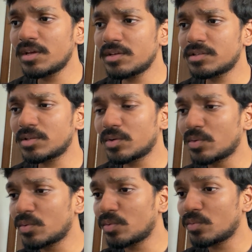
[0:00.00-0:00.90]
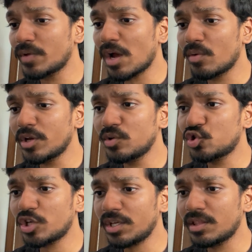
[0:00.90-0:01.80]
So we are going to
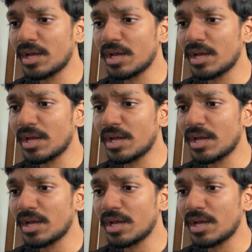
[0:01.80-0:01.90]
check